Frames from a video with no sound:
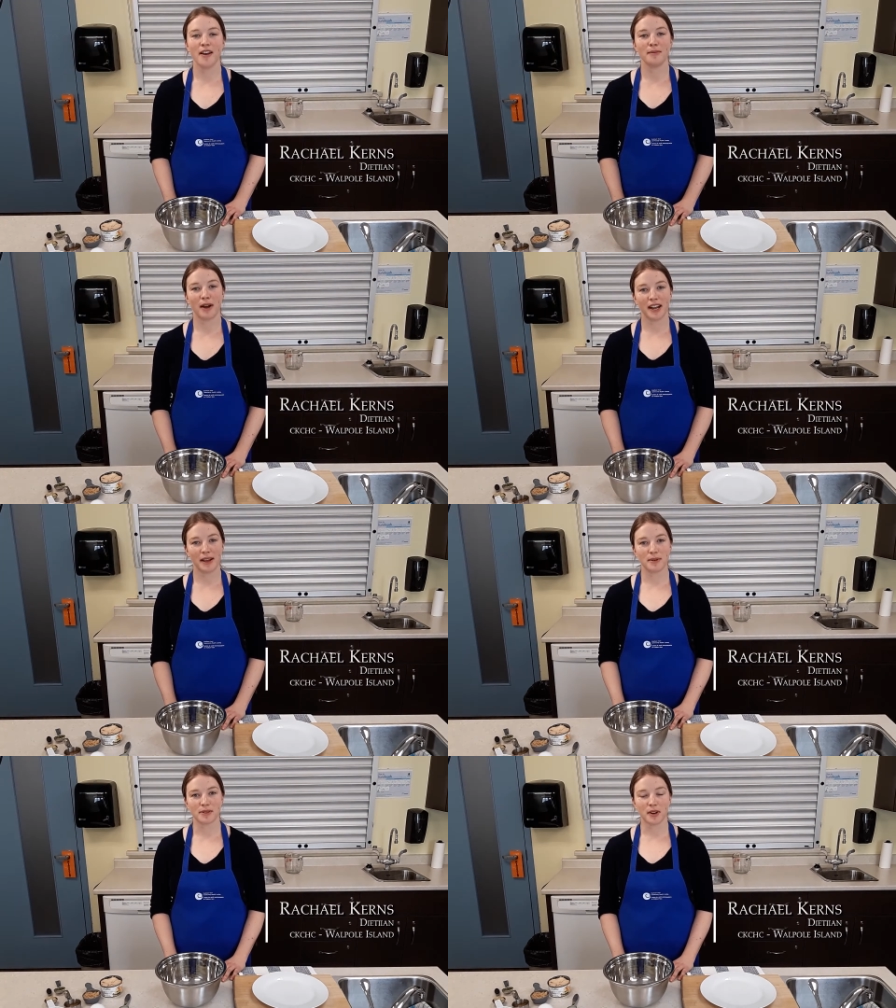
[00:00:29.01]
My
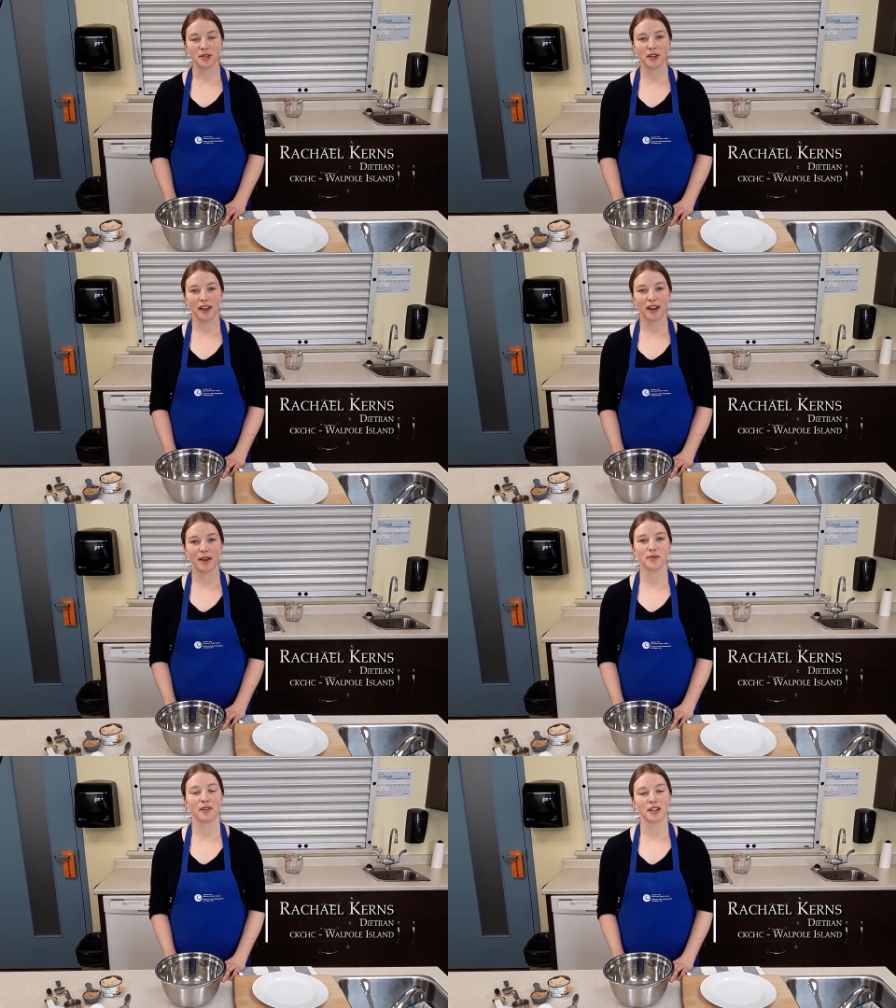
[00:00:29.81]
name is Rachel and
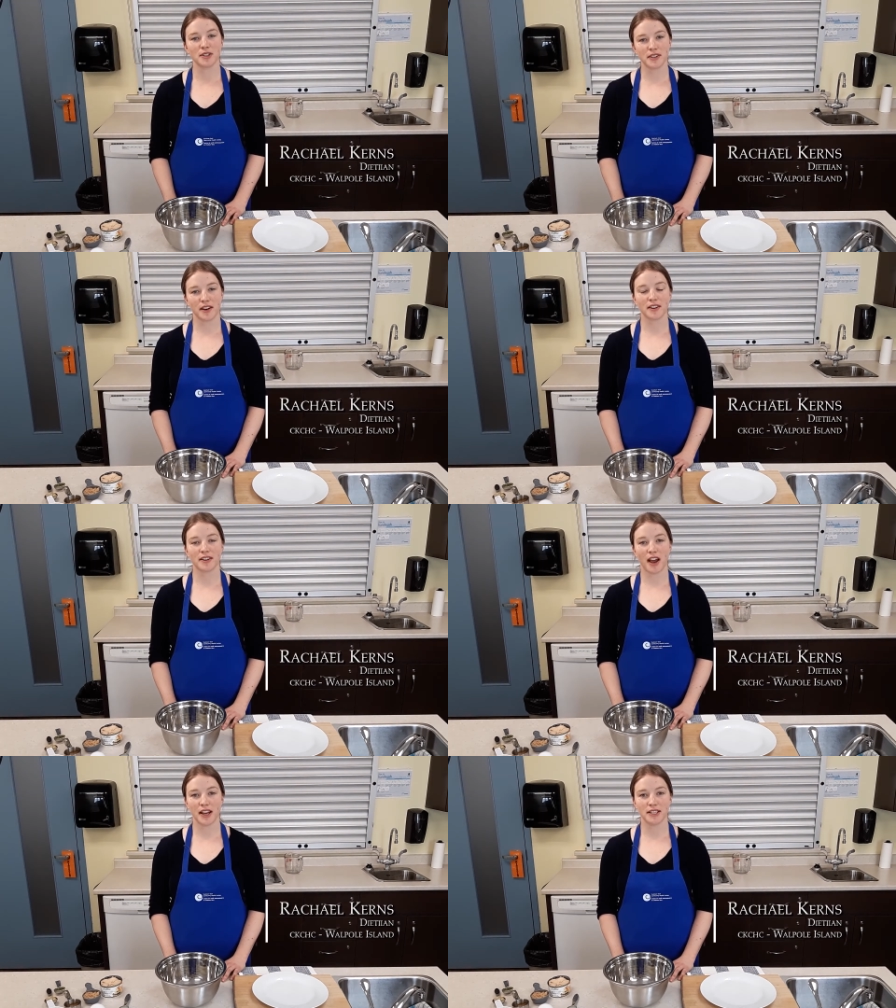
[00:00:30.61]
I'm the registered
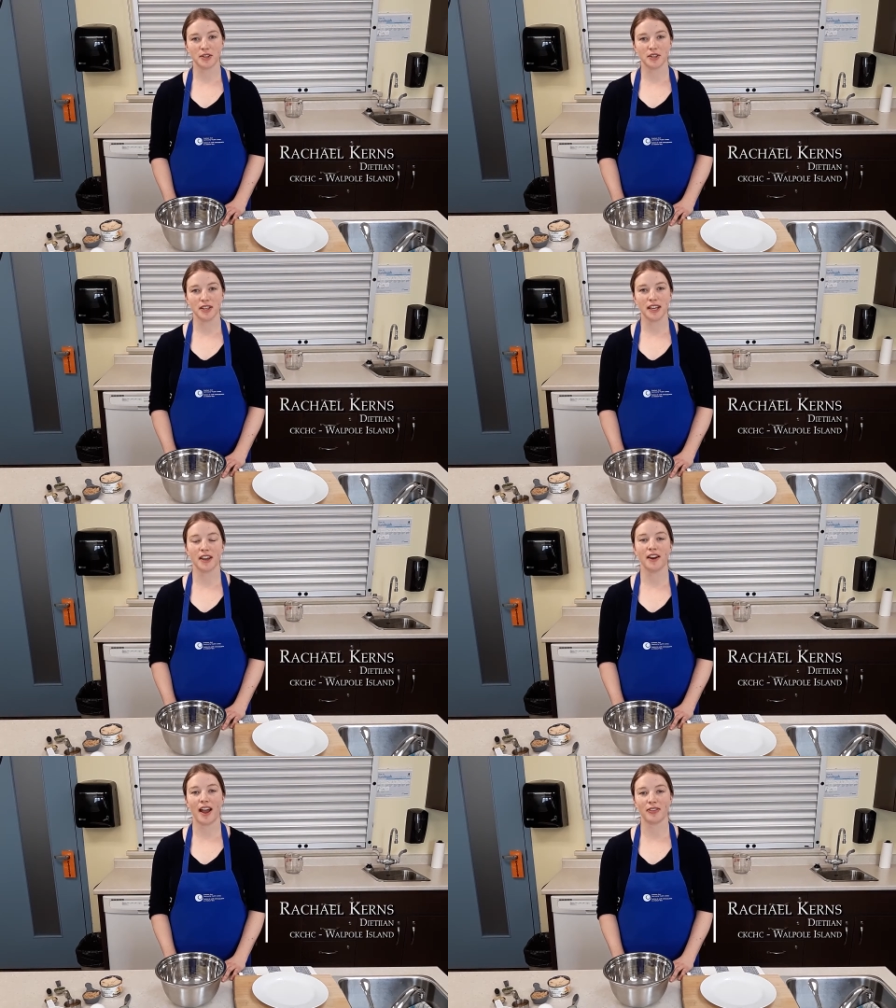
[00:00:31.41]
dietitian
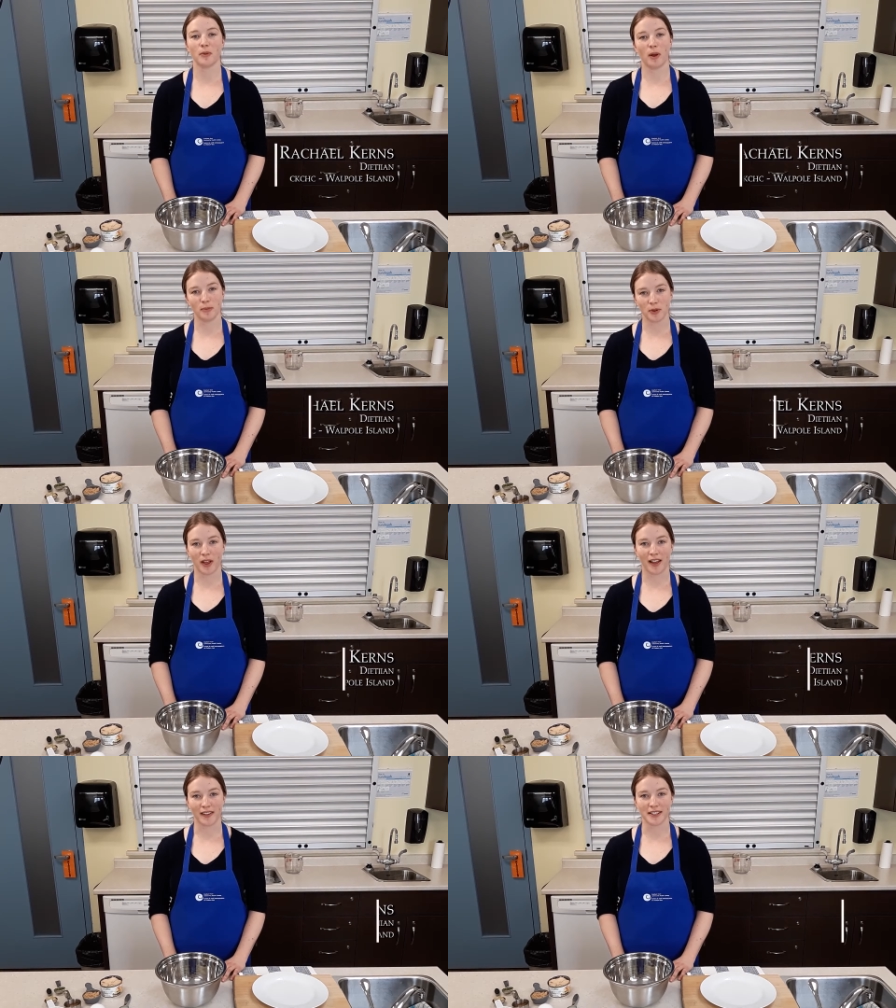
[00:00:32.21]
here at the Walpole
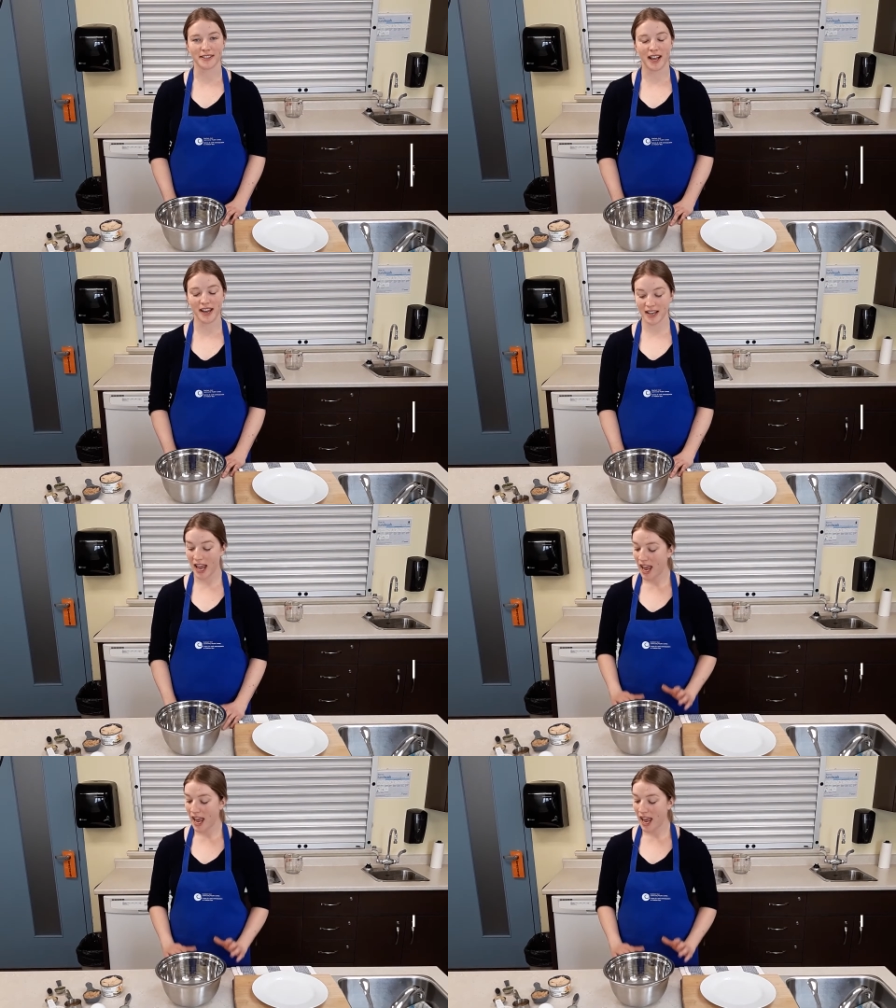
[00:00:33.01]
Island site.